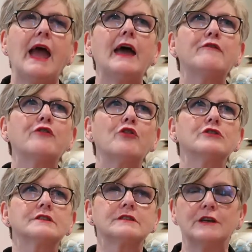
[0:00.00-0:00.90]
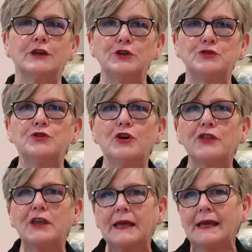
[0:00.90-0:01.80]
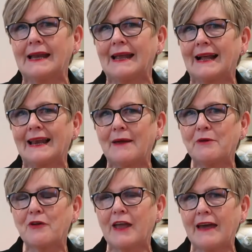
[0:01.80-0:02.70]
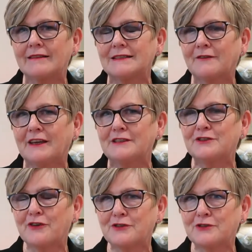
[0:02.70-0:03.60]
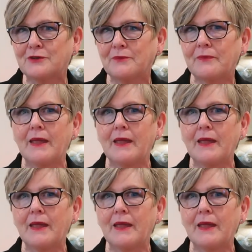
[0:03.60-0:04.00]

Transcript: And of course, you do know that you can claim your accountant's fees, don't you?